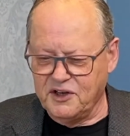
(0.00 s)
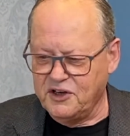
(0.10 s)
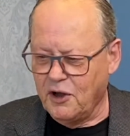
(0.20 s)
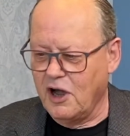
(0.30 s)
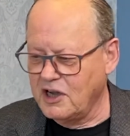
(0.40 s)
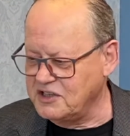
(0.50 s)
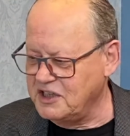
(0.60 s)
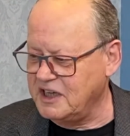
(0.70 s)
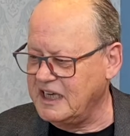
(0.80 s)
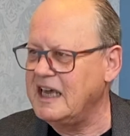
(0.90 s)
the dogs
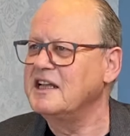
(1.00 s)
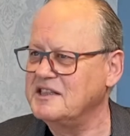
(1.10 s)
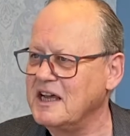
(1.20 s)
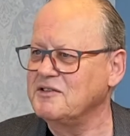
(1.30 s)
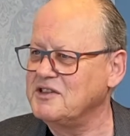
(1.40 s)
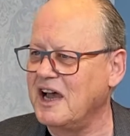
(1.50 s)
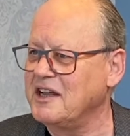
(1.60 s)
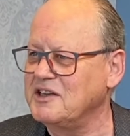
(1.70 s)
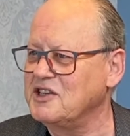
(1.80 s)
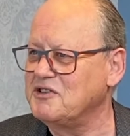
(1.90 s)
and the kids
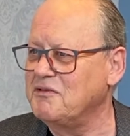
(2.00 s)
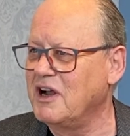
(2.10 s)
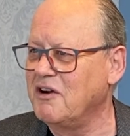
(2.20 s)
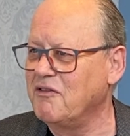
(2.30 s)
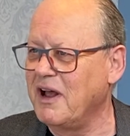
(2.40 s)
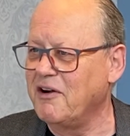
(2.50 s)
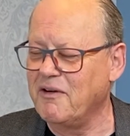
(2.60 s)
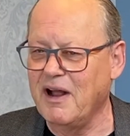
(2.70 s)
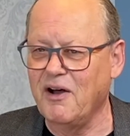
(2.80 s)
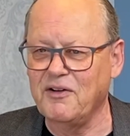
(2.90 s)
outside and just run
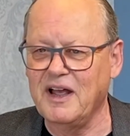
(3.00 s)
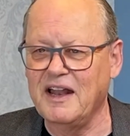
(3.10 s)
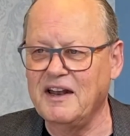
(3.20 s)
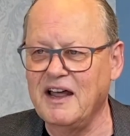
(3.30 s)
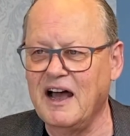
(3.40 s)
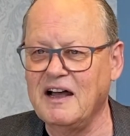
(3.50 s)
around. And